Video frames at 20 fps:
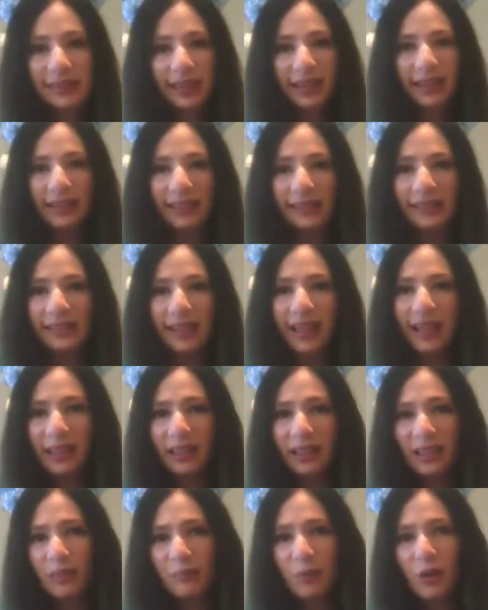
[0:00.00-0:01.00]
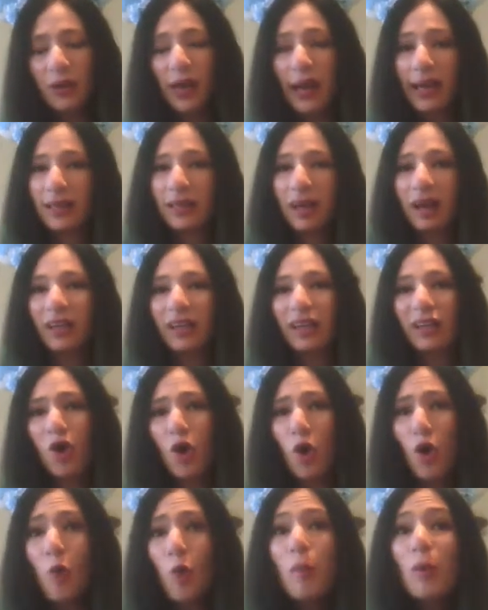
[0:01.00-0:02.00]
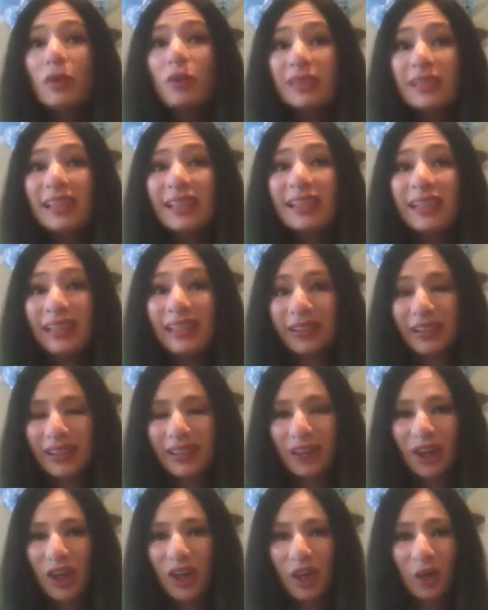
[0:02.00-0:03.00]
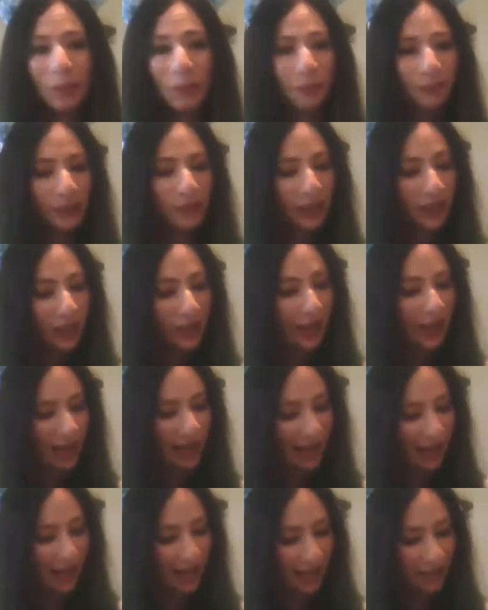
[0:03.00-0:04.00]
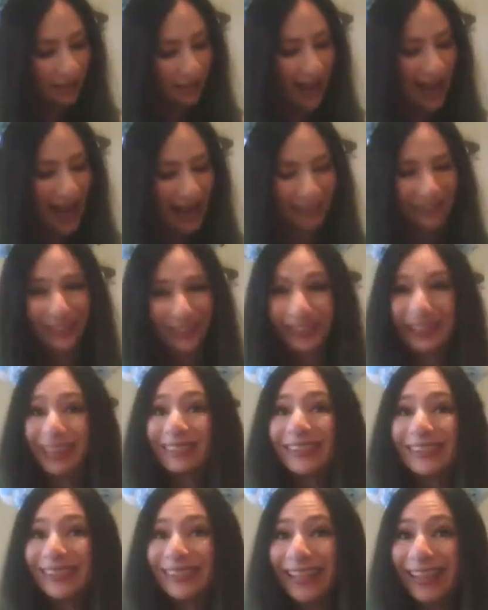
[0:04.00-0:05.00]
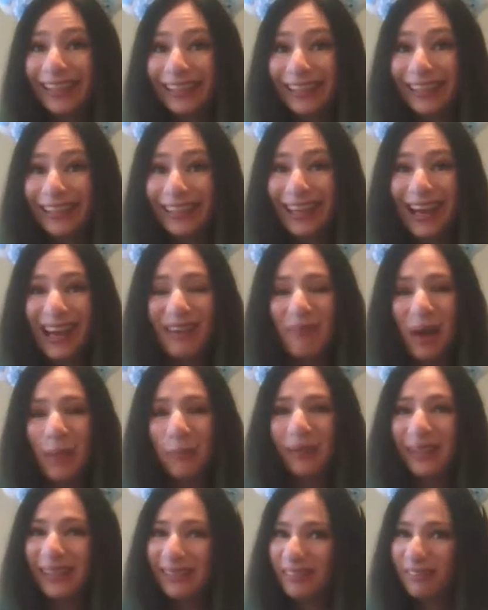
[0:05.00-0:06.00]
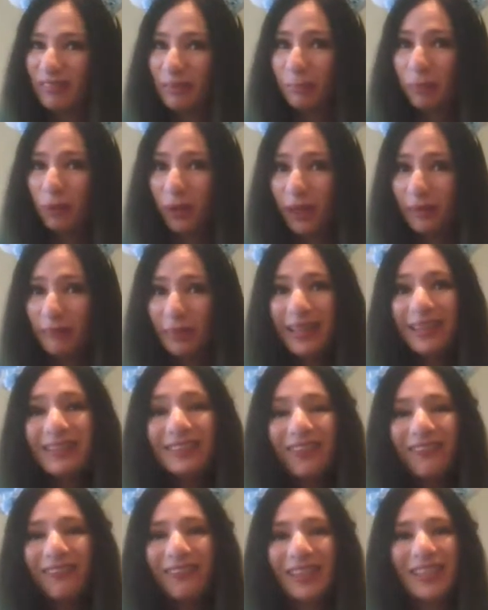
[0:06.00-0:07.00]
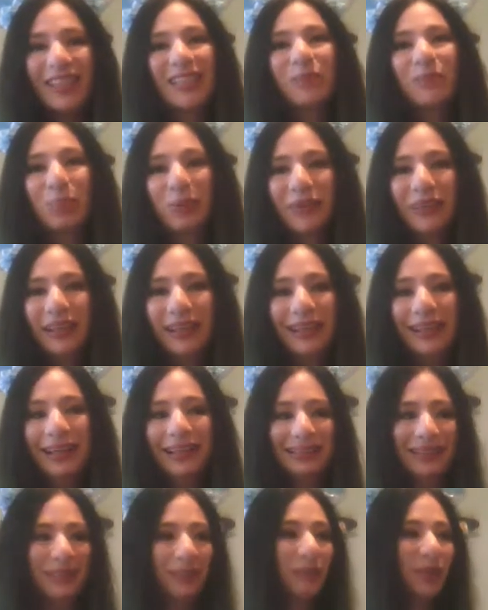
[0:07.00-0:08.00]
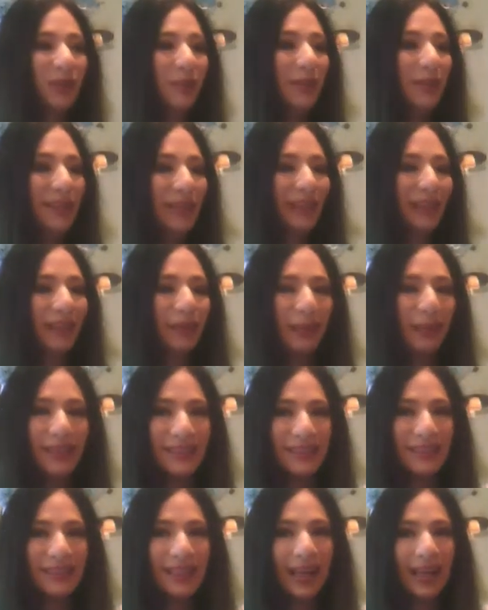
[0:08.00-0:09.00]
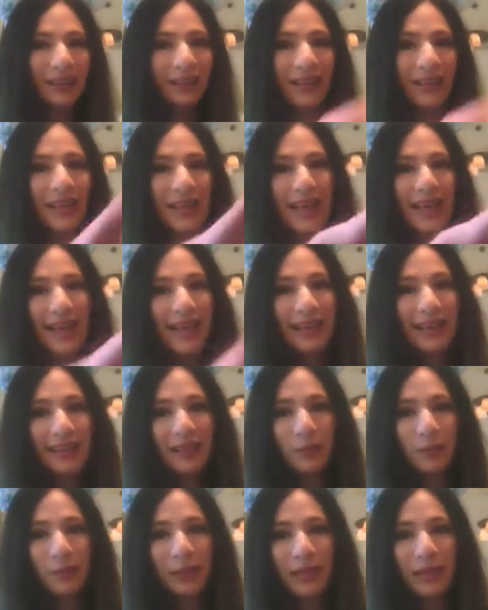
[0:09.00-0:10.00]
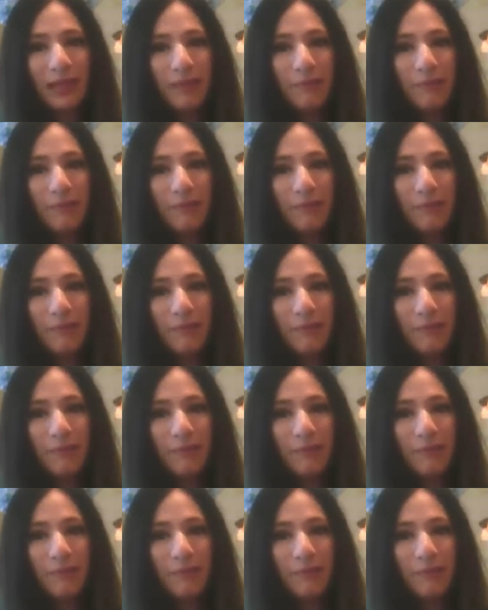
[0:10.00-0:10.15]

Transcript: sell this style anymore. I got it almost a year ago. Actually, they were selling it at my place of employment, which is pretty awesome, which means I got my discount, and it's pretty